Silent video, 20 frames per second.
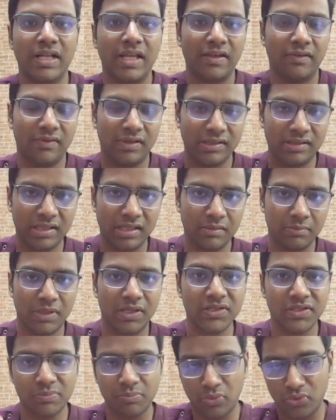every three
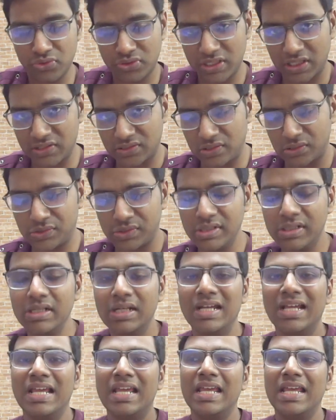months post excision